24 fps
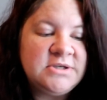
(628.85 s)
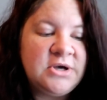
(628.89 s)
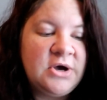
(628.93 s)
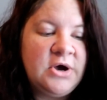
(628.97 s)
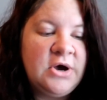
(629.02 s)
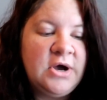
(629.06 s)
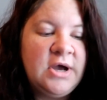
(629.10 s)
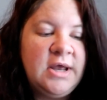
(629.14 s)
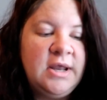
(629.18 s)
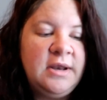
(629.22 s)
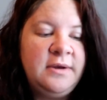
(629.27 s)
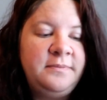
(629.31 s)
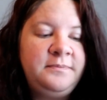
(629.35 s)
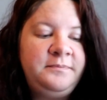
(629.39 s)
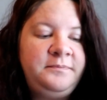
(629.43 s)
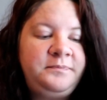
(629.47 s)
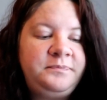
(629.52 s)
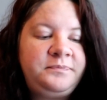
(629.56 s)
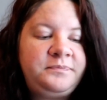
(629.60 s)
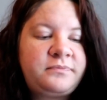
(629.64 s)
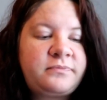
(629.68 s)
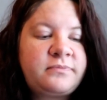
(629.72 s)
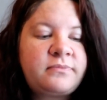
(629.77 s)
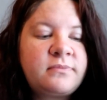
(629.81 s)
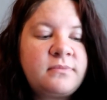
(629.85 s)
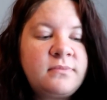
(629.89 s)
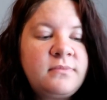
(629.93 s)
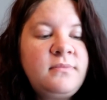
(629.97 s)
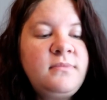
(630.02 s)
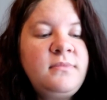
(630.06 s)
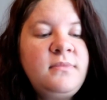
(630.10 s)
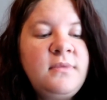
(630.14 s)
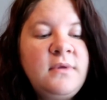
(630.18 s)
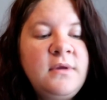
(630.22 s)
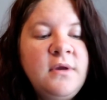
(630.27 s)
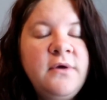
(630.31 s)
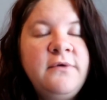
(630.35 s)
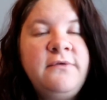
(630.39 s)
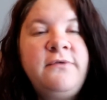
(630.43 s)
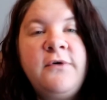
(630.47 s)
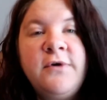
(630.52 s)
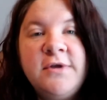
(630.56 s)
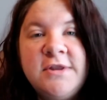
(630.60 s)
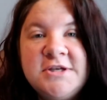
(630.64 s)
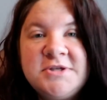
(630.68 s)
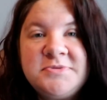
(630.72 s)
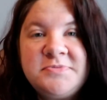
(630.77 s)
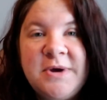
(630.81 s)
on
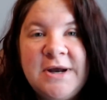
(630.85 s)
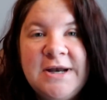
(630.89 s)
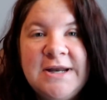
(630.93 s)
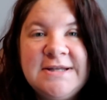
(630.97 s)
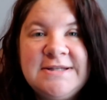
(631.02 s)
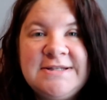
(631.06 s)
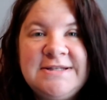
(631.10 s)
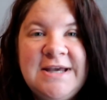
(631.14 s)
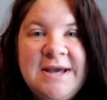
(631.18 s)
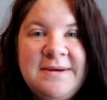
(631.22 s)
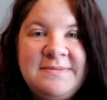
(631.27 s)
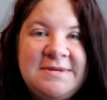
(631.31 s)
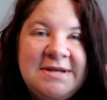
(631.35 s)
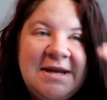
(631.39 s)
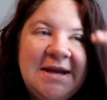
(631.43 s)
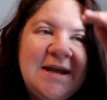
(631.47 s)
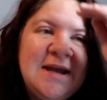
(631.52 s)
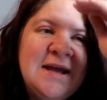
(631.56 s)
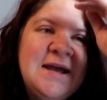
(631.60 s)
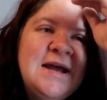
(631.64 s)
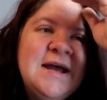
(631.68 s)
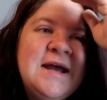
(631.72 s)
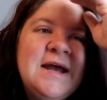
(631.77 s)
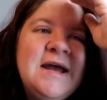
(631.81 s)
for this pregnancy update.